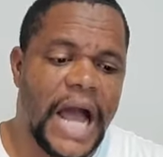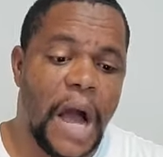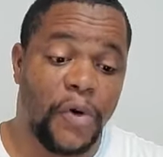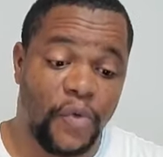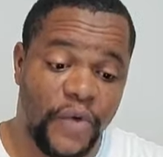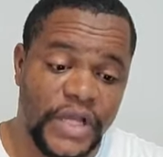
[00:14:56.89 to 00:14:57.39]

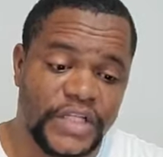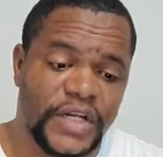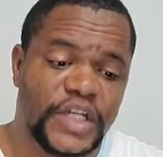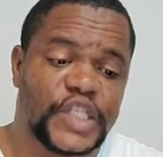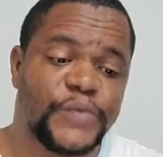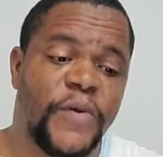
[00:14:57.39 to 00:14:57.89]
our
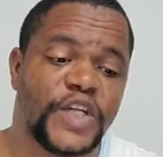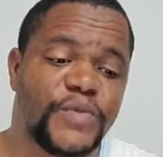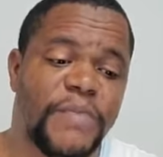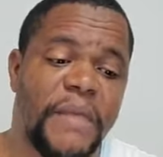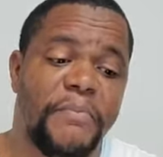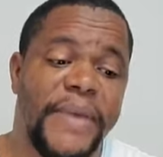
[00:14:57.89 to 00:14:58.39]
regional
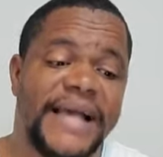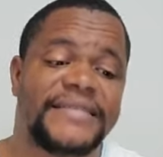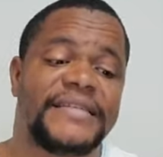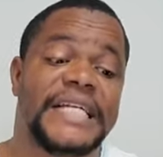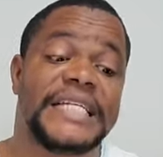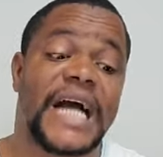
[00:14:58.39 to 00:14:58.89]
spokesman
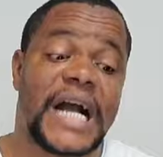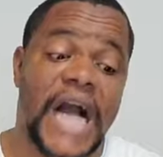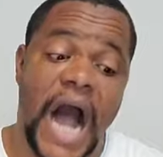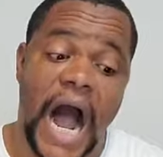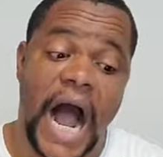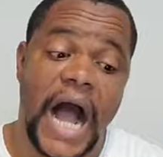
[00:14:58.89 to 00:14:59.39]
based in
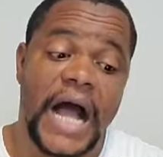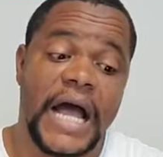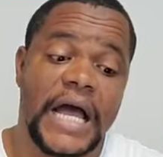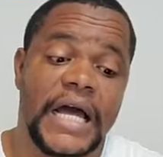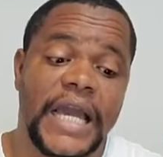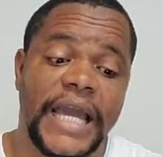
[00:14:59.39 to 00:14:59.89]
Dakar,
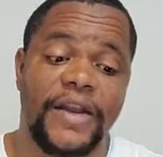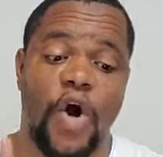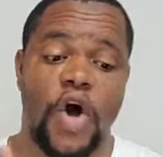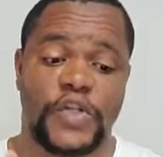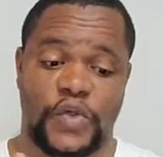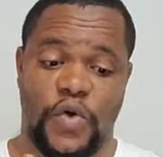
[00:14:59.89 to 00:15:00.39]
can
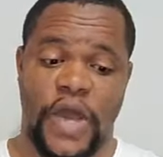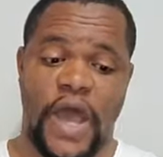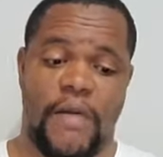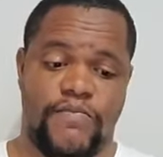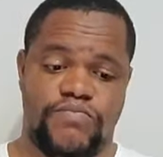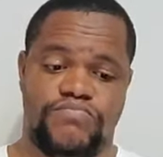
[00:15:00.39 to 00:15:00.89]
also
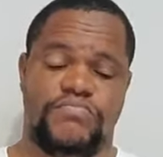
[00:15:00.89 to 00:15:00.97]
help.